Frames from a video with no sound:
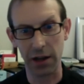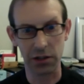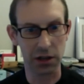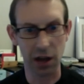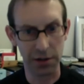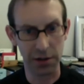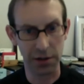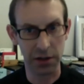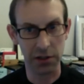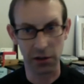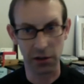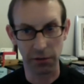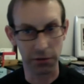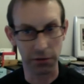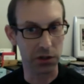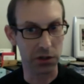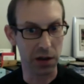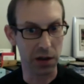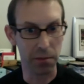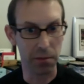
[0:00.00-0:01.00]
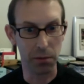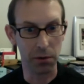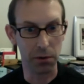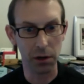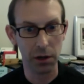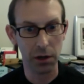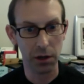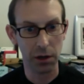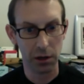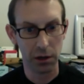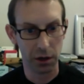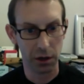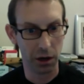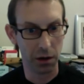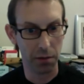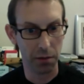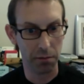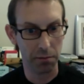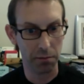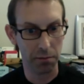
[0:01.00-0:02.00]
the contents of, for example,
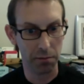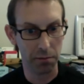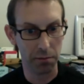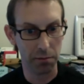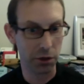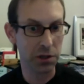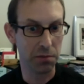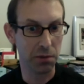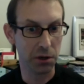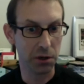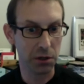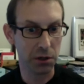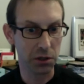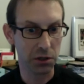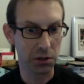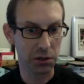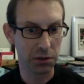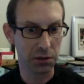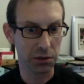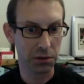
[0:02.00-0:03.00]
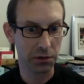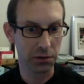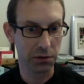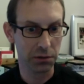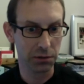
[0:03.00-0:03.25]
printed books do.